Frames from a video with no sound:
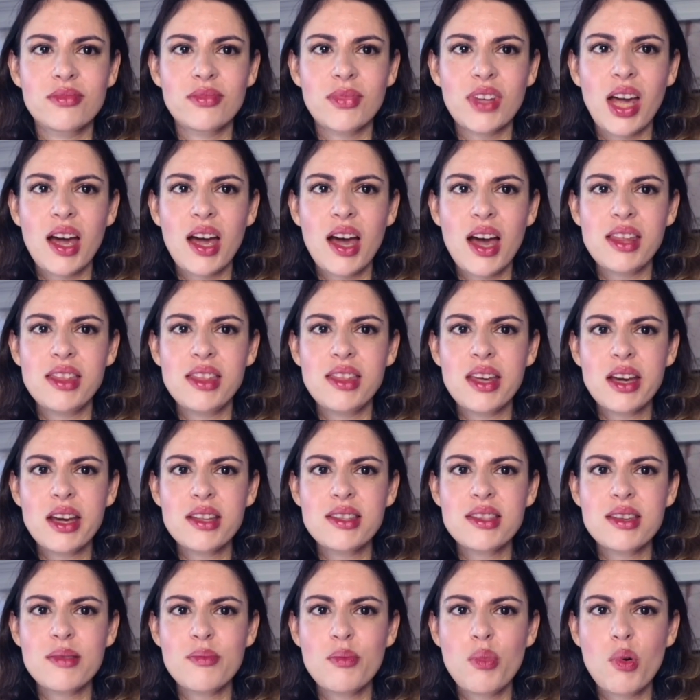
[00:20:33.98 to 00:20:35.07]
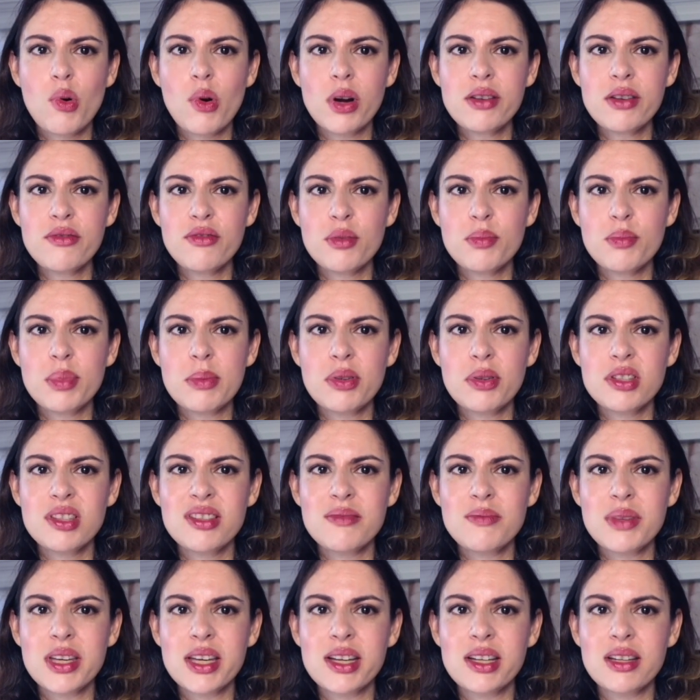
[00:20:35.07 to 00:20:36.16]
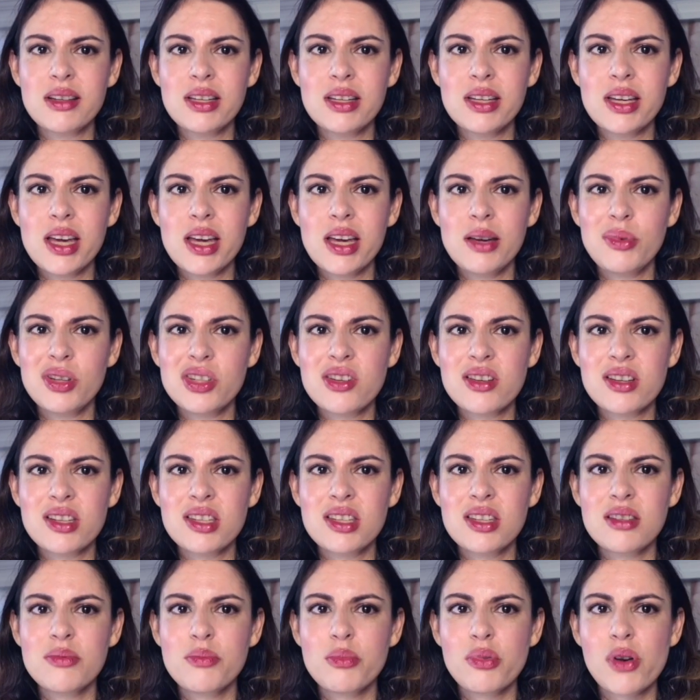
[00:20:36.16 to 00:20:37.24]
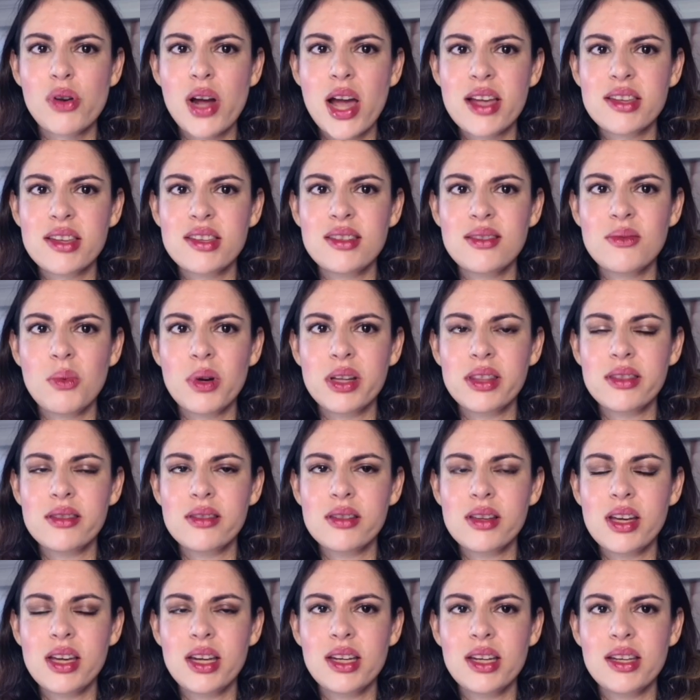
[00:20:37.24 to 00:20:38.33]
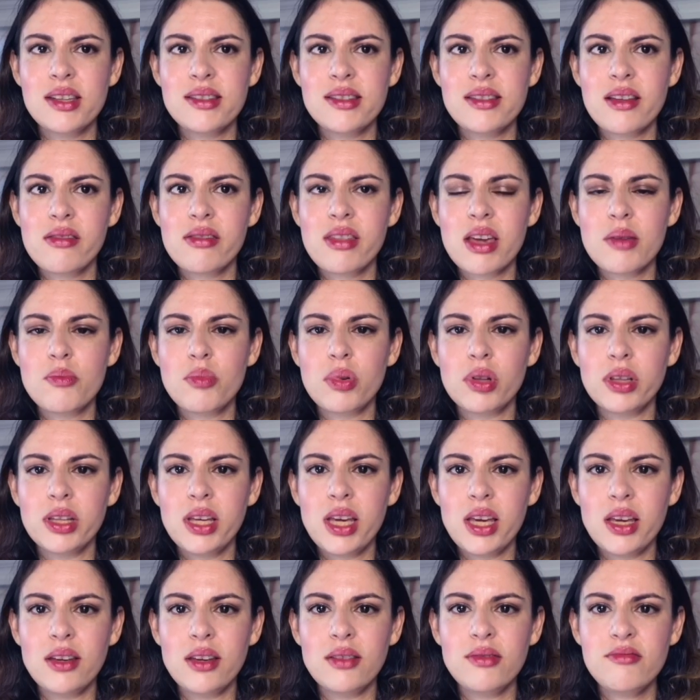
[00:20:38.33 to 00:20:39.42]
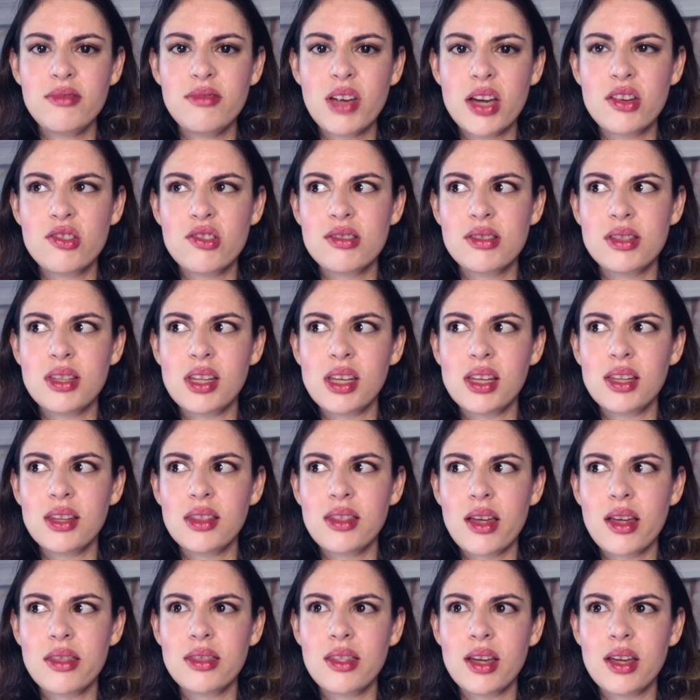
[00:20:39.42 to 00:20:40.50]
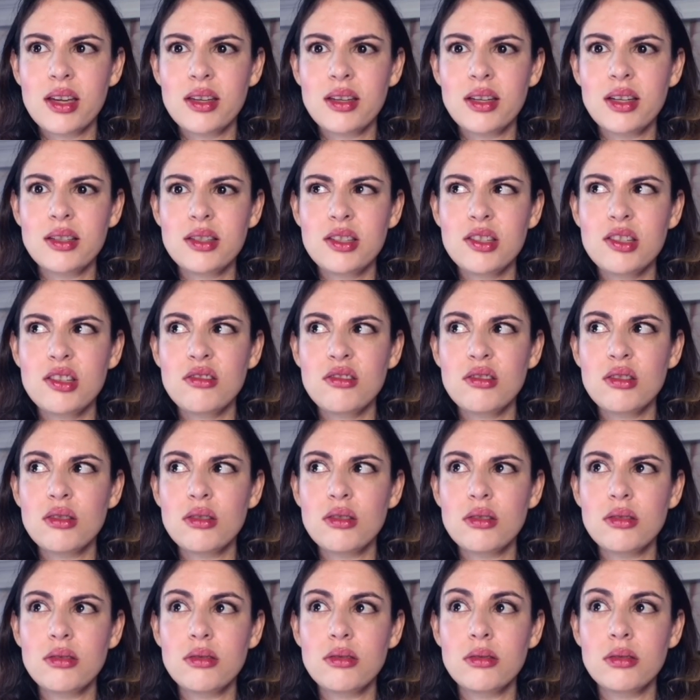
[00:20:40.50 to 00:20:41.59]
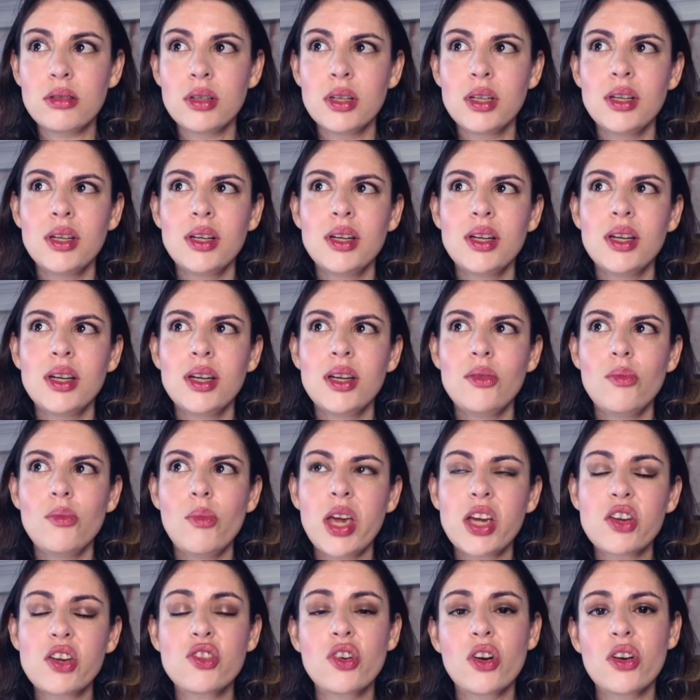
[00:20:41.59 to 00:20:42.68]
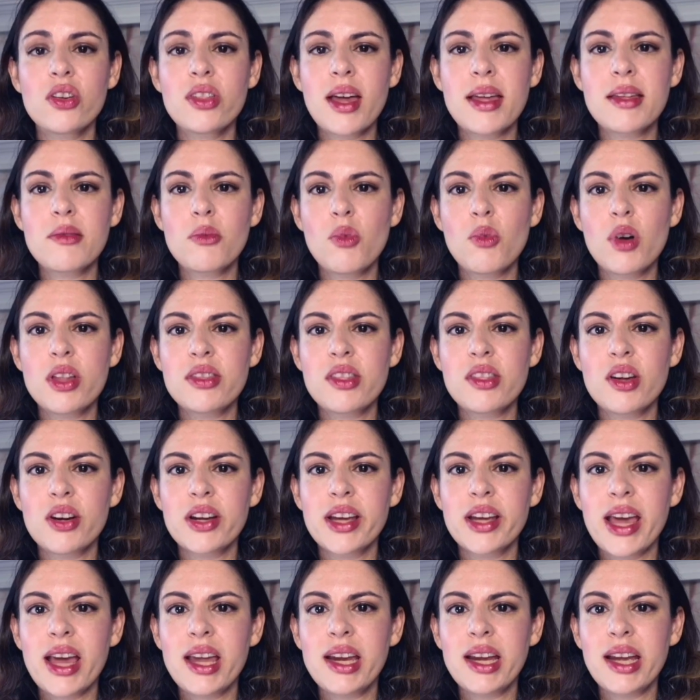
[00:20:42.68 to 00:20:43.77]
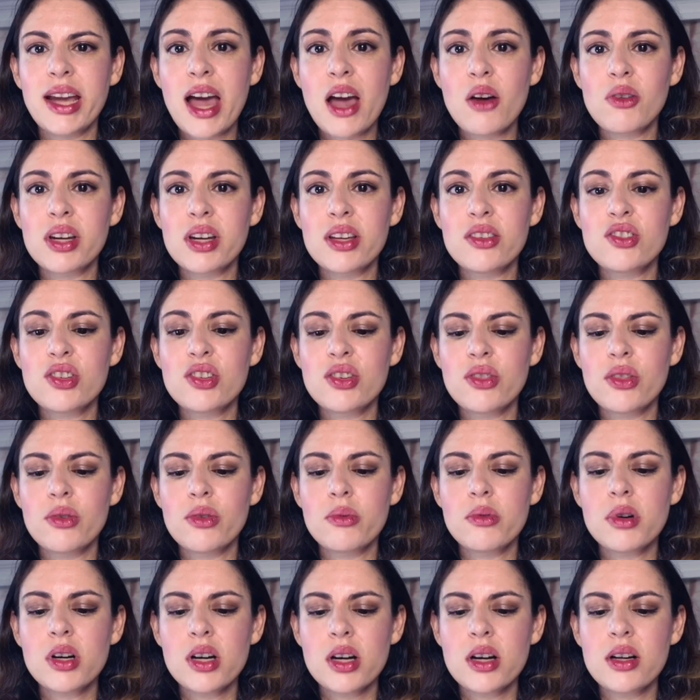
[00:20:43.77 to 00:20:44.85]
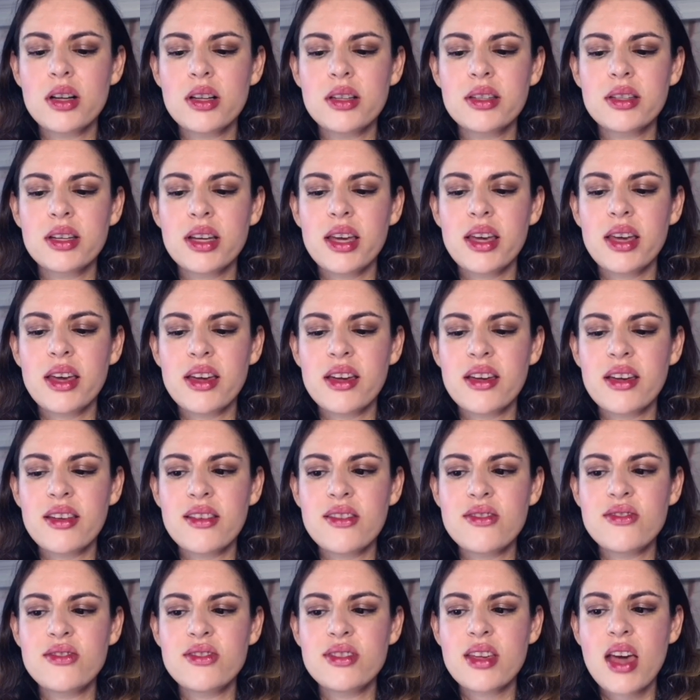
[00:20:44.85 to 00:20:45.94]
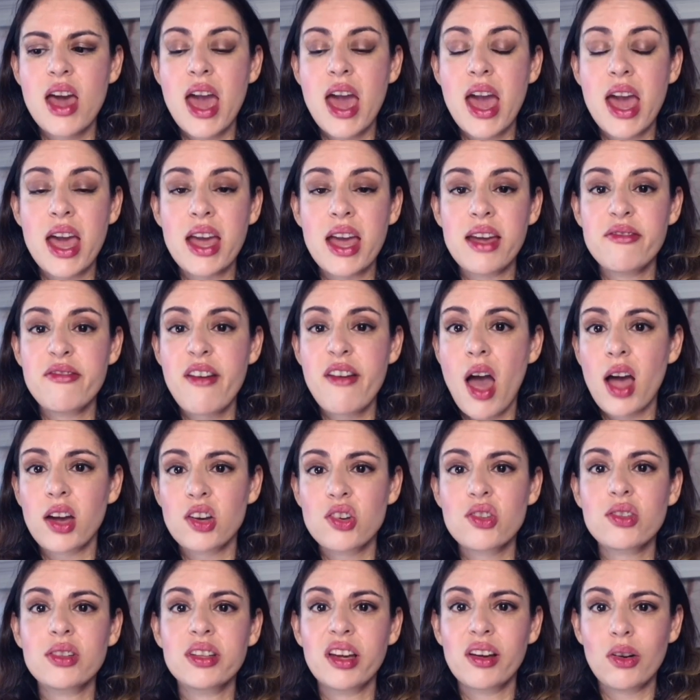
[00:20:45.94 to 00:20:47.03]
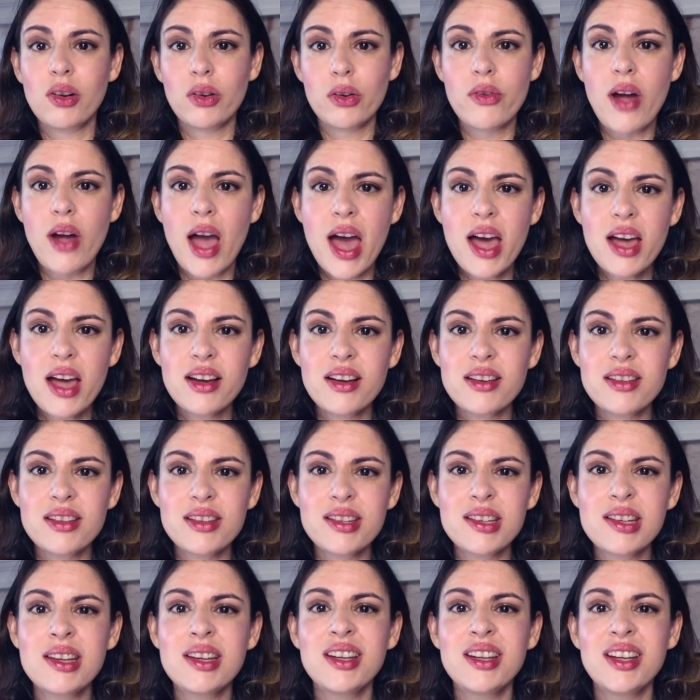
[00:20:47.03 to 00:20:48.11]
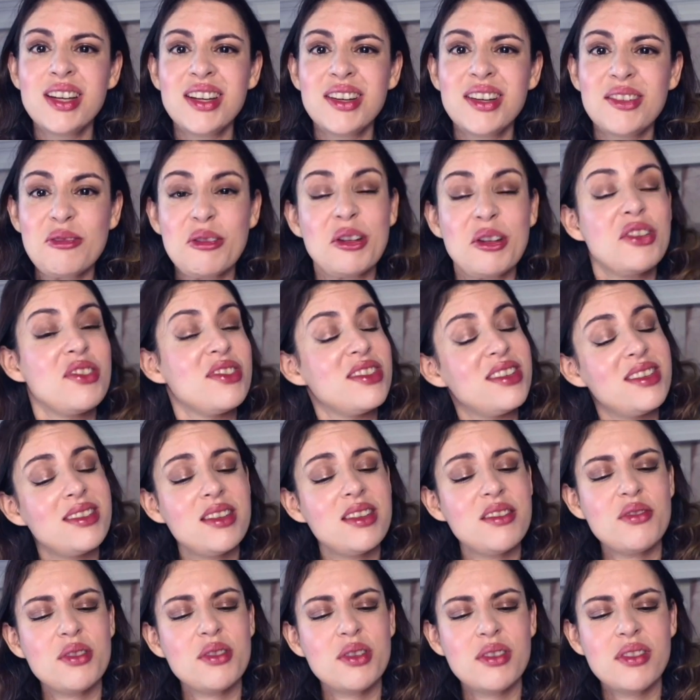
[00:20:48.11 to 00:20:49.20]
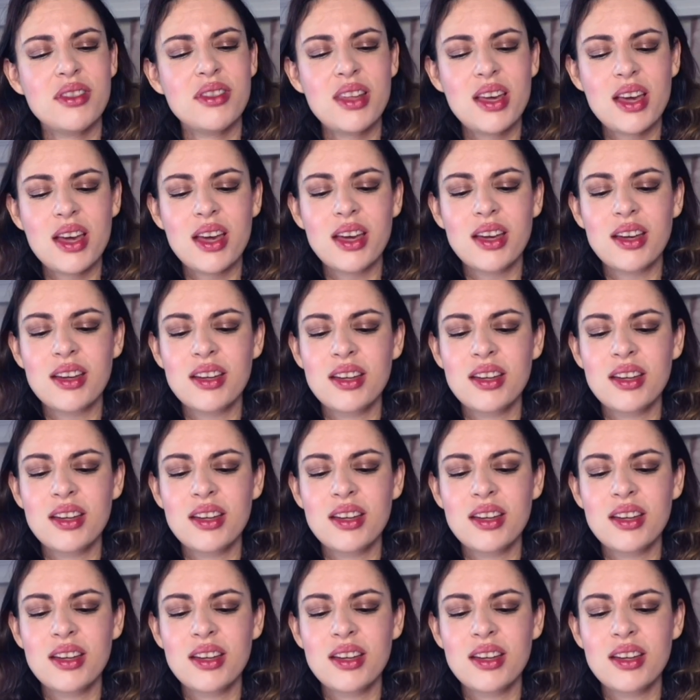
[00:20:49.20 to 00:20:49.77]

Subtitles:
I think it's important for people to be able to express what it is that they believe. I just think that they need to make sure that what they're getting out into the world is A, factually correct, which is a difficult thing.